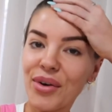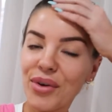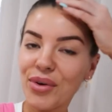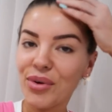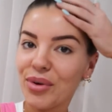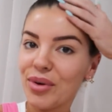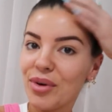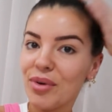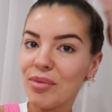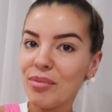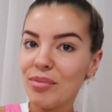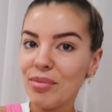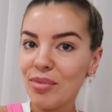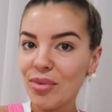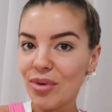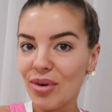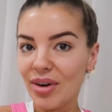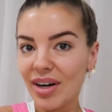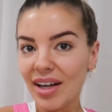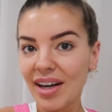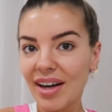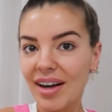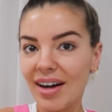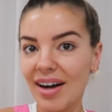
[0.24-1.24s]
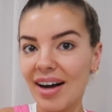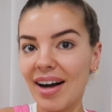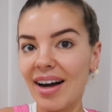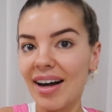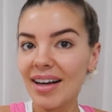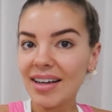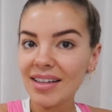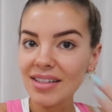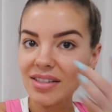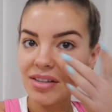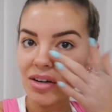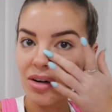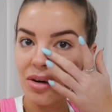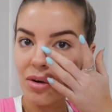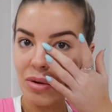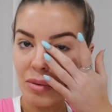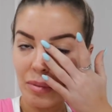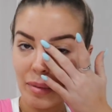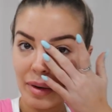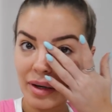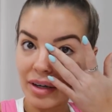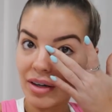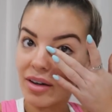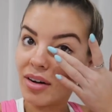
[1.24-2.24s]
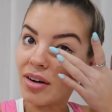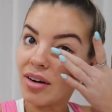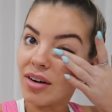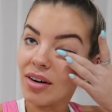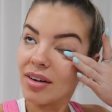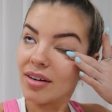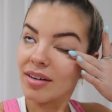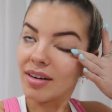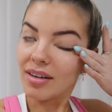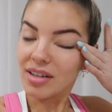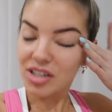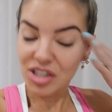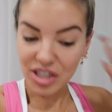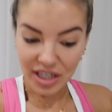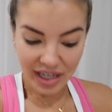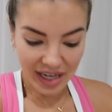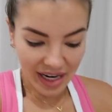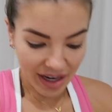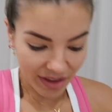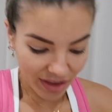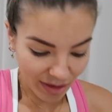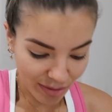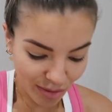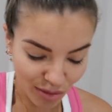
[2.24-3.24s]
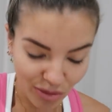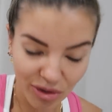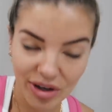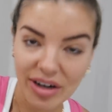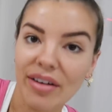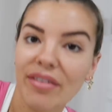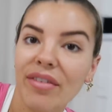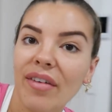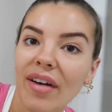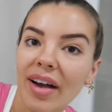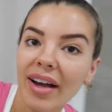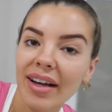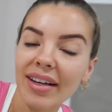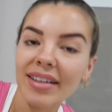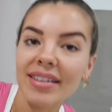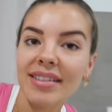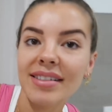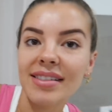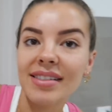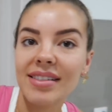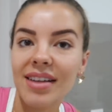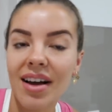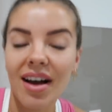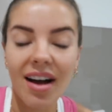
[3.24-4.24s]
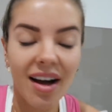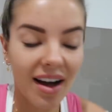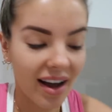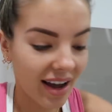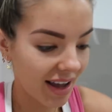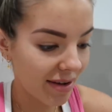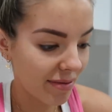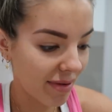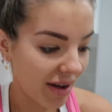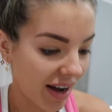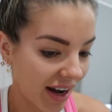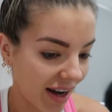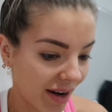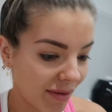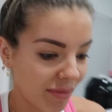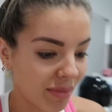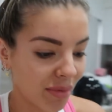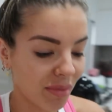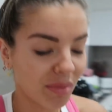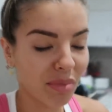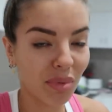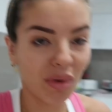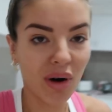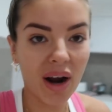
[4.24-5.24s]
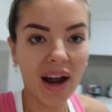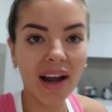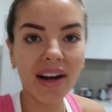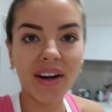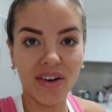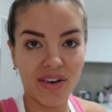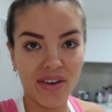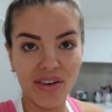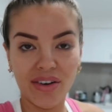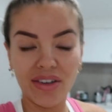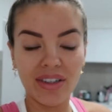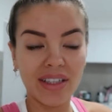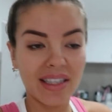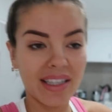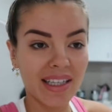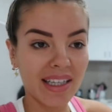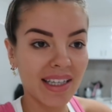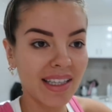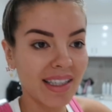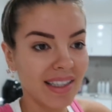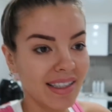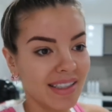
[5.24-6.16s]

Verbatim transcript: Good morning guys. Oh my god, check out the morning face. I am up bright and early.